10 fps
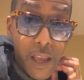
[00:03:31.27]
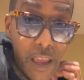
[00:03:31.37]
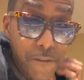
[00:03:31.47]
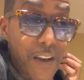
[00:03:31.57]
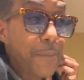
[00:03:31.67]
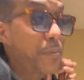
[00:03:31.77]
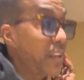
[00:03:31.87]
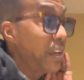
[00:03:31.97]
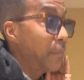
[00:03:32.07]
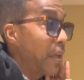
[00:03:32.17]
If I'm
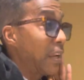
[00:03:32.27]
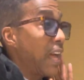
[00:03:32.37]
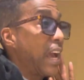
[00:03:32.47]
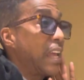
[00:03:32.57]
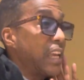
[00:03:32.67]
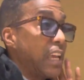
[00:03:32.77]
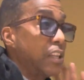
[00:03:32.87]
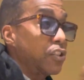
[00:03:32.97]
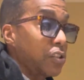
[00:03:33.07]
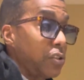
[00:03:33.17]
saying my line
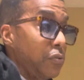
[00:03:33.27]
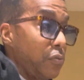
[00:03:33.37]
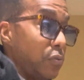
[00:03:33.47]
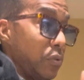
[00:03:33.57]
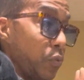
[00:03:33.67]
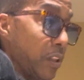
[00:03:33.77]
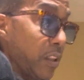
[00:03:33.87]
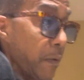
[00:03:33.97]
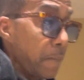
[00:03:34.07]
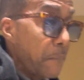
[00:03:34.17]
in tune
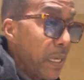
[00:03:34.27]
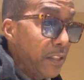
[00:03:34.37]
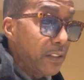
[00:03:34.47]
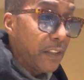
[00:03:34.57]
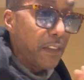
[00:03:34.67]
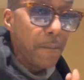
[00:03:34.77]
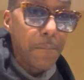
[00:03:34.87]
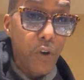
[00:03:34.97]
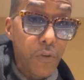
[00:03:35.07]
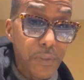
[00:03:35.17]
with the beats and the
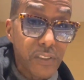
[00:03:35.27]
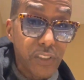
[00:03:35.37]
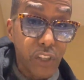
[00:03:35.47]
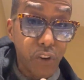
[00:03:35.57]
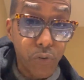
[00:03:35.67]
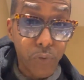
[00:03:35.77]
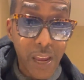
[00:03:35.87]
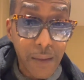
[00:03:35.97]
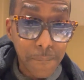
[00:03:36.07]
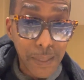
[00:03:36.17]
moments, the
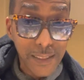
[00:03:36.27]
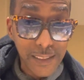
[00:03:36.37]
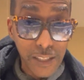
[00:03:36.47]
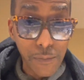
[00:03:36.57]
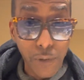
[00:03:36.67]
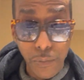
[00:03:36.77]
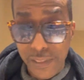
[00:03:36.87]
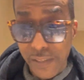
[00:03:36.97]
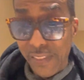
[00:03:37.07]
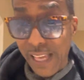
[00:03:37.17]
correct beats and the
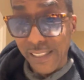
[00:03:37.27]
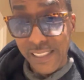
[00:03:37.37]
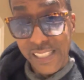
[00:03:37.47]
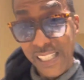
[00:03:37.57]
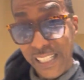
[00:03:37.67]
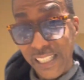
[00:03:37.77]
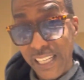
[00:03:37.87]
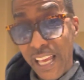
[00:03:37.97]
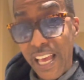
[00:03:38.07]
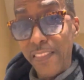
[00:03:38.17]
moments of that scene,
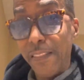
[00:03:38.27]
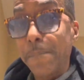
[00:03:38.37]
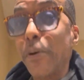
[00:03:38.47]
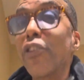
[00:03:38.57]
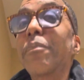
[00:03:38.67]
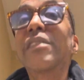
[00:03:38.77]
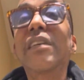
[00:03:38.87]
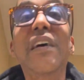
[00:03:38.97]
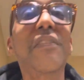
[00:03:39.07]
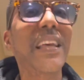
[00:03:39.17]
and the purpose
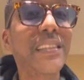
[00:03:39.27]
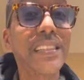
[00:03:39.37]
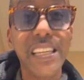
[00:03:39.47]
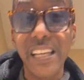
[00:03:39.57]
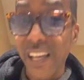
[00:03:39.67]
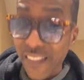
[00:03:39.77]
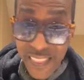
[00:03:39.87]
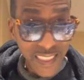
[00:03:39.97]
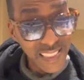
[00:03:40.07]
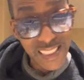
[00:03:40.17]
of that scene
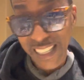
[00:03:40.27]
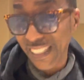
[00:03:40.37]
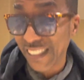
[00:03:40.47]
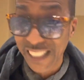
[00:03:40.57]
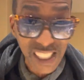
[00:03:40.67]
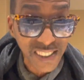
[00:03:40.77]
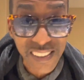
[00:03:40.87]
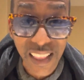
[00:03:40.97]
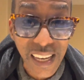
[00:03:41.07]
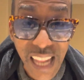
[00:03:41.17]
other than this,
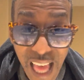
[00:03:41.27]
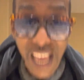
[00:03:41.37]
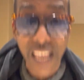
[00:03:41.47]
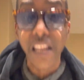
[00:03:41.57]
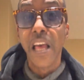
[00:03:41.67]
just the line.